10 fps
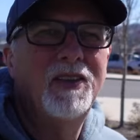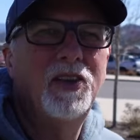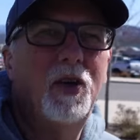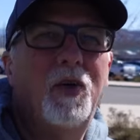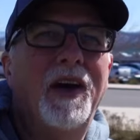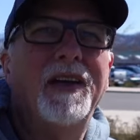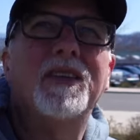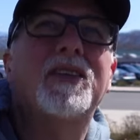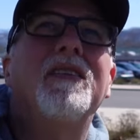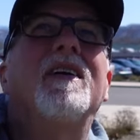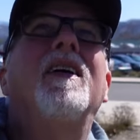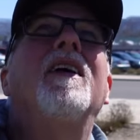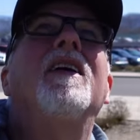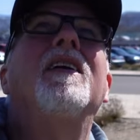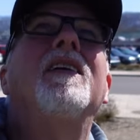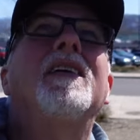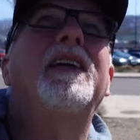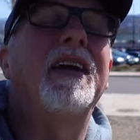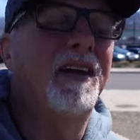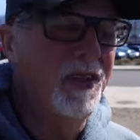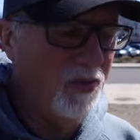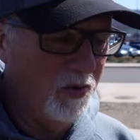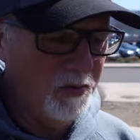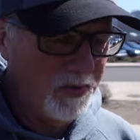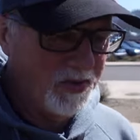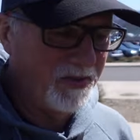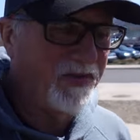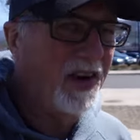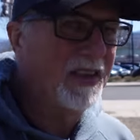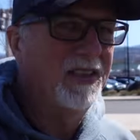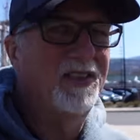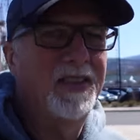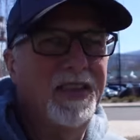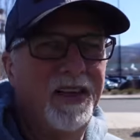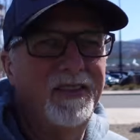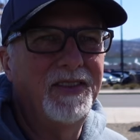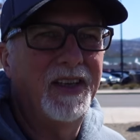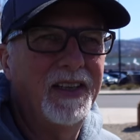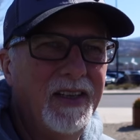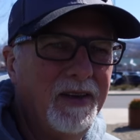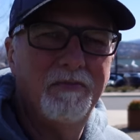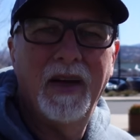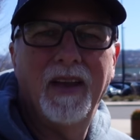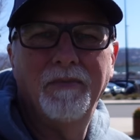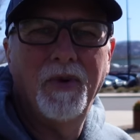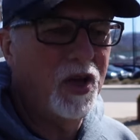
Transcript: No way is Karen or Mr. Friday going to get on the mountain